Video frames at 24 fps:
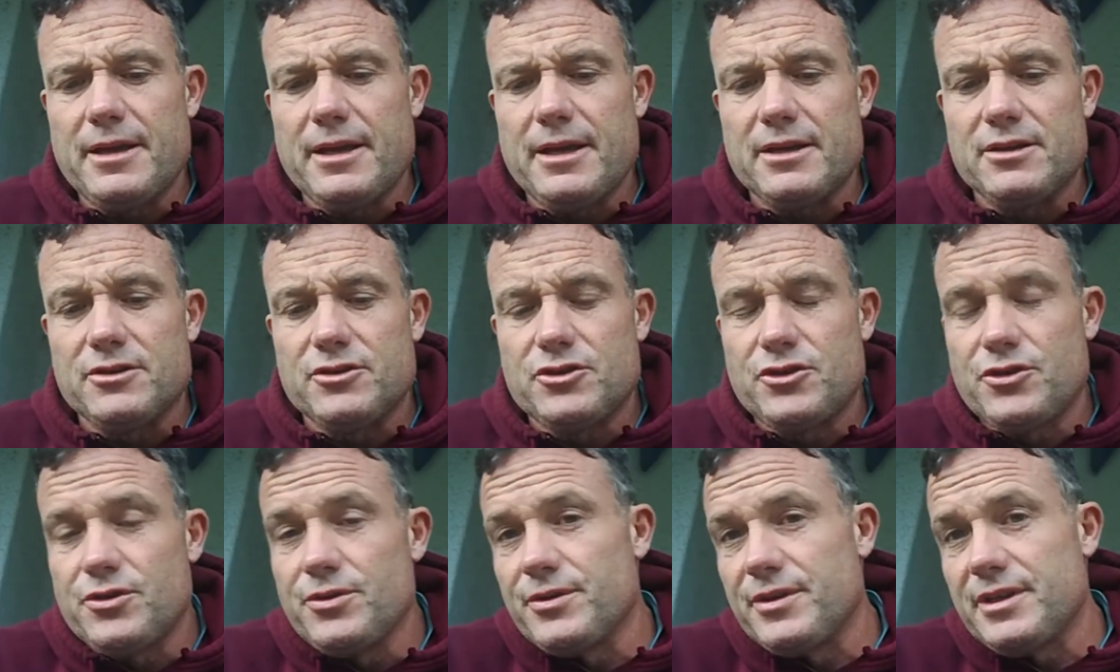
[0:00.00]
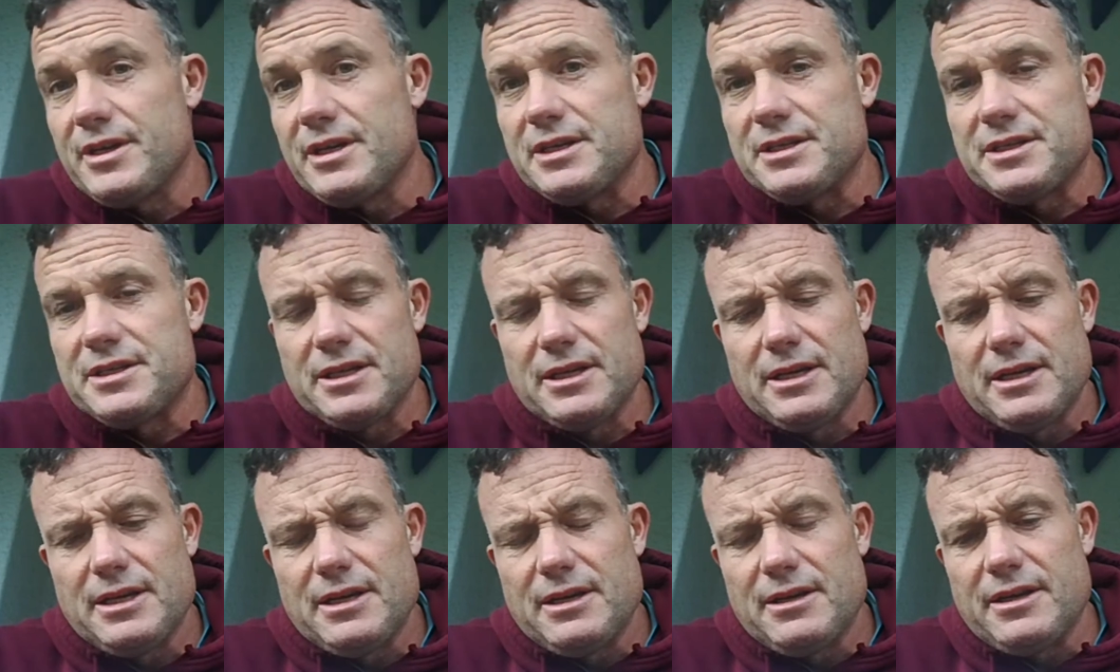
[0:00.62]
And truth is,
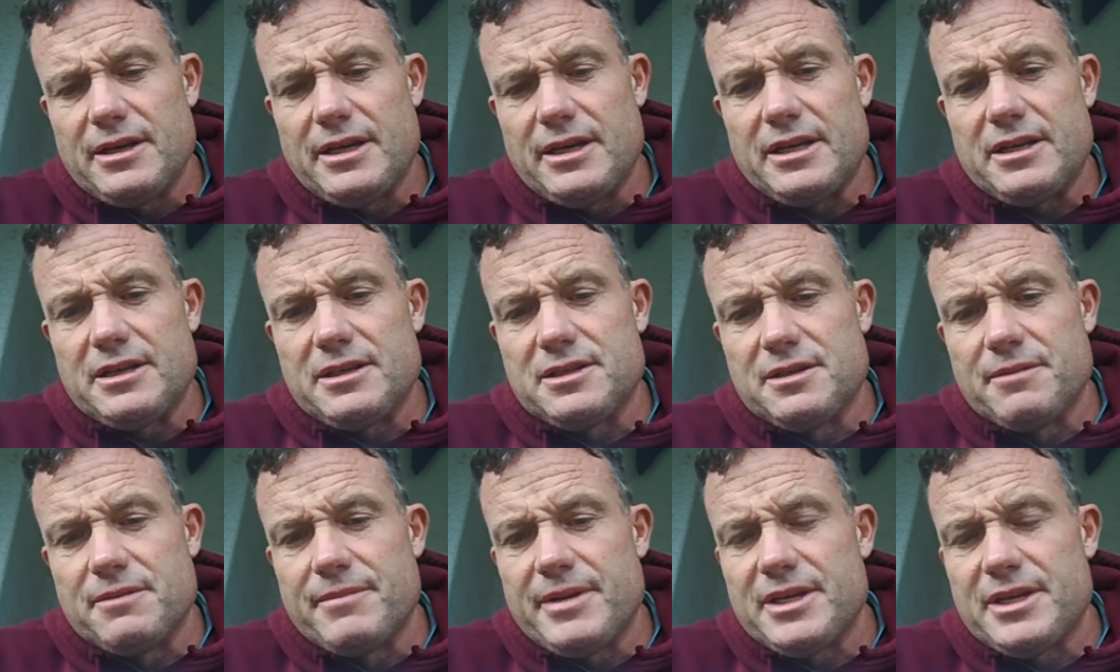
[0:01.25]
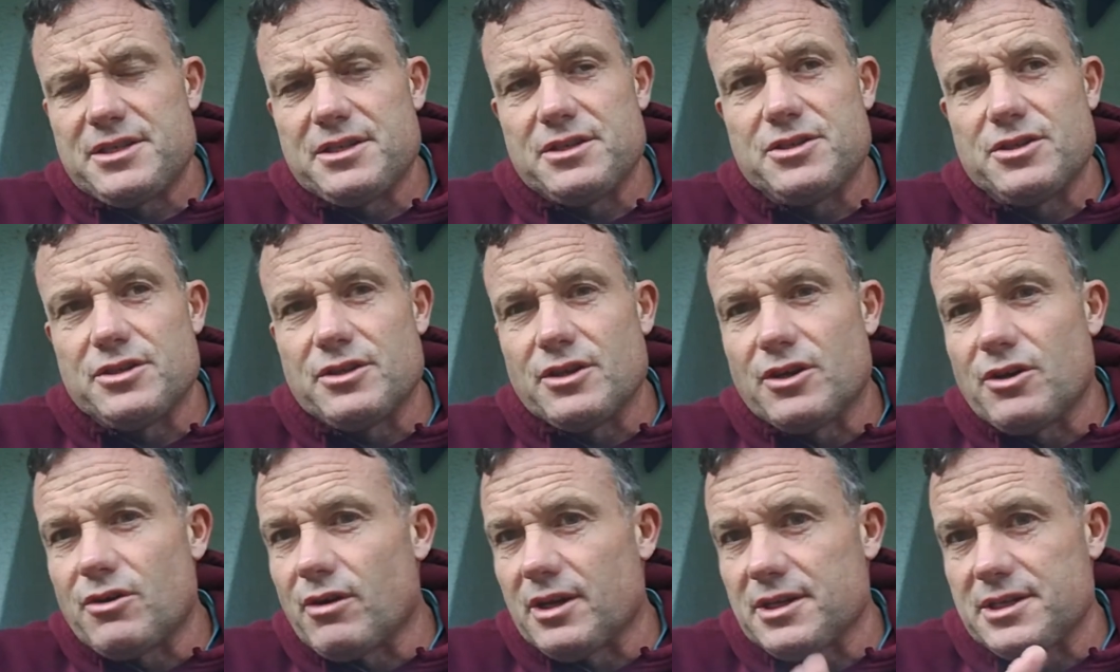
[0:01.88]
it is the message of the
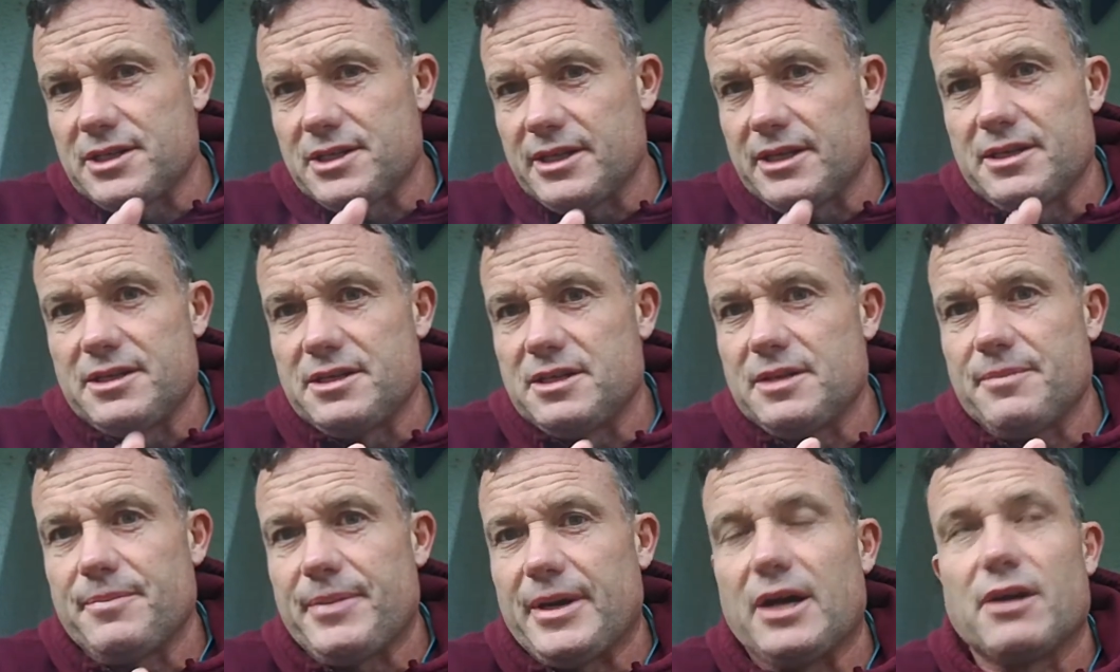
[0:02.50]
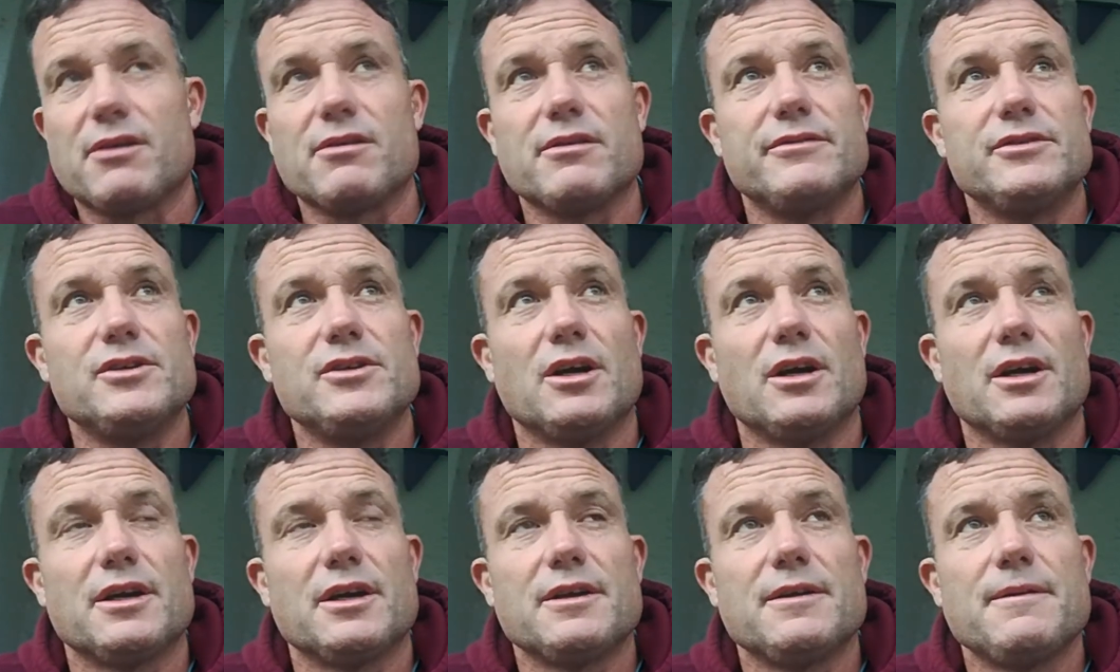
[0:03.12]
cross that is the power of
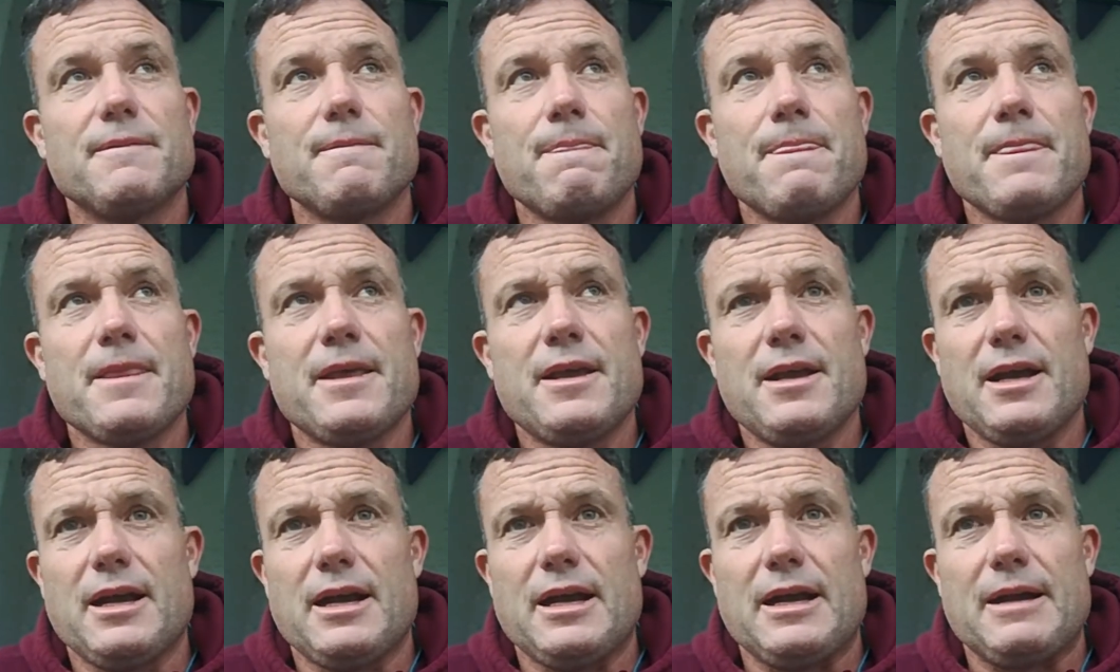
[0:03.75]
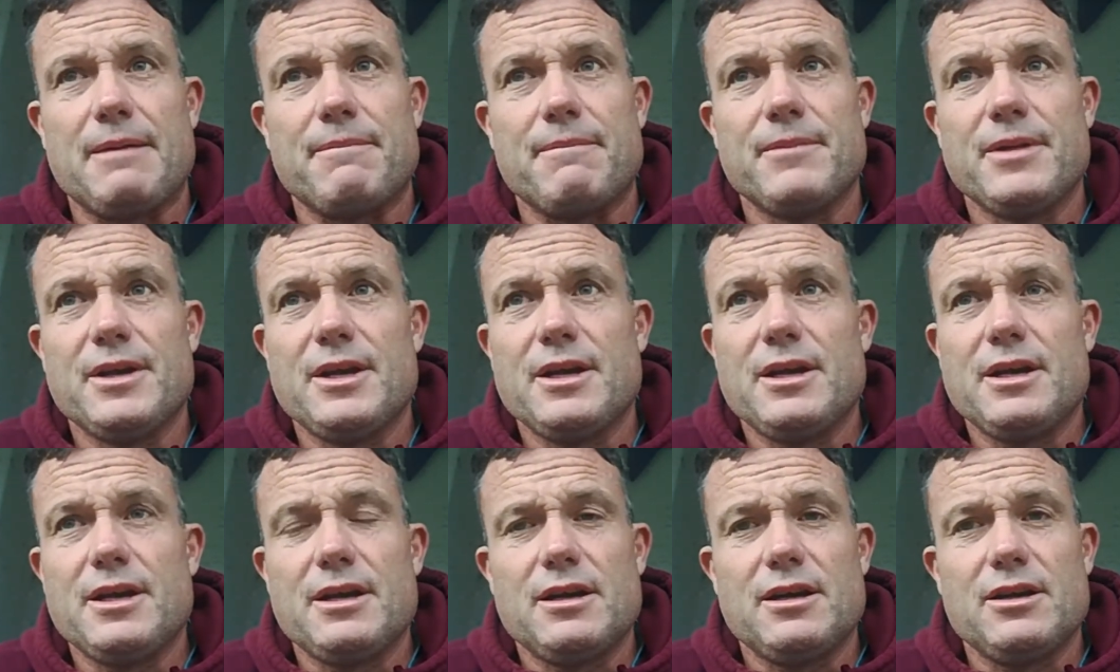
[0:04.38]
God.
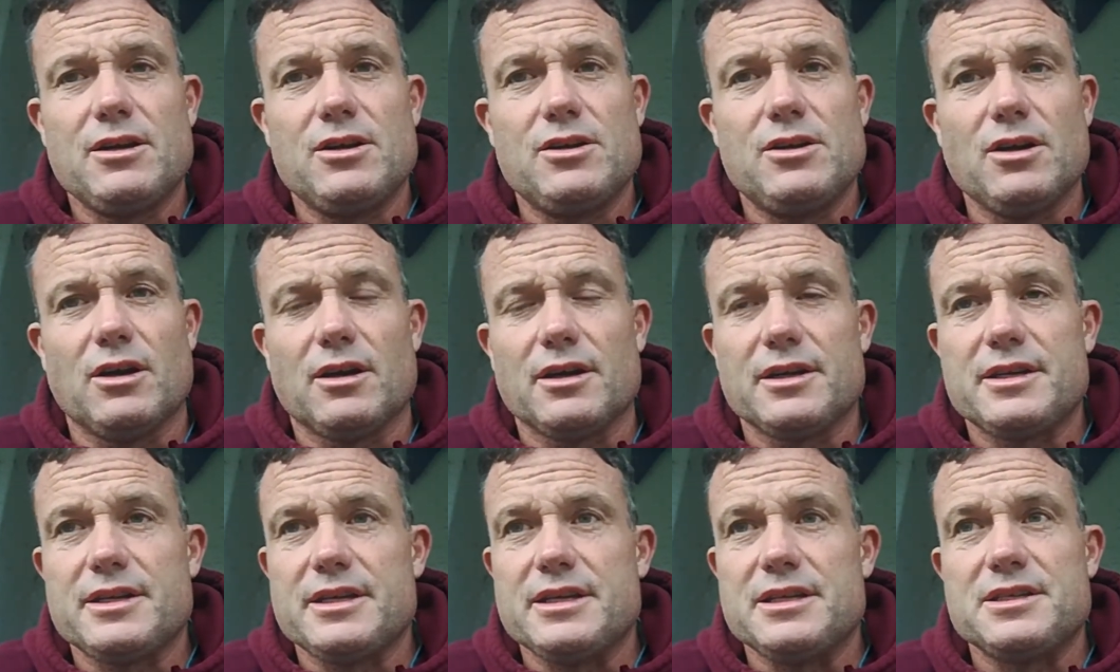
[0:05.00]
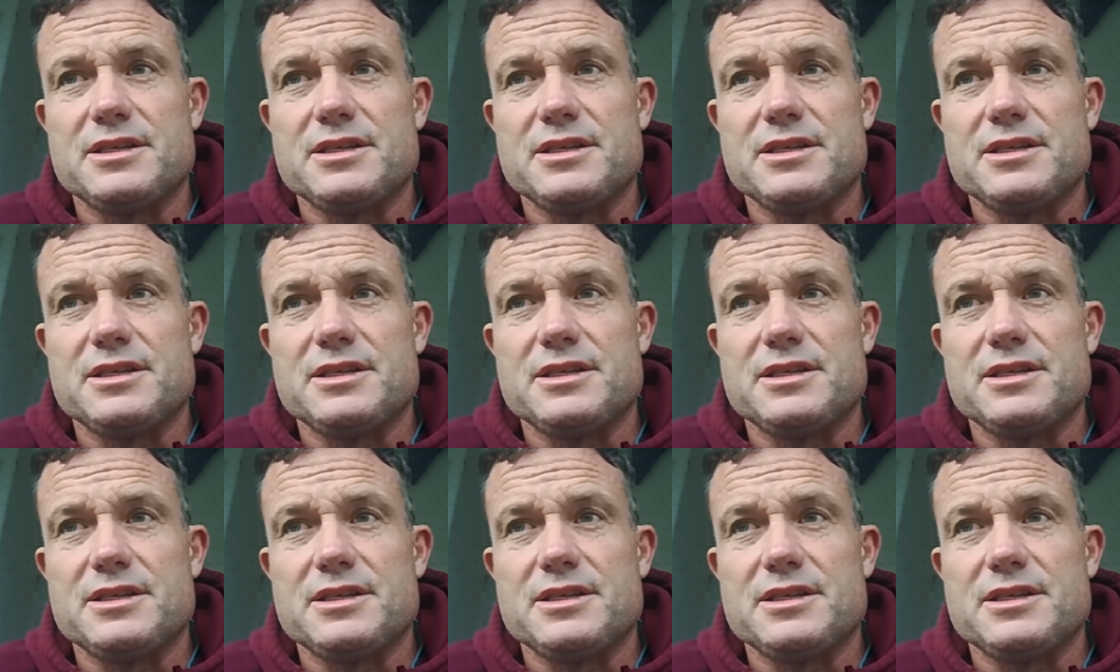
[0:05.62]
God is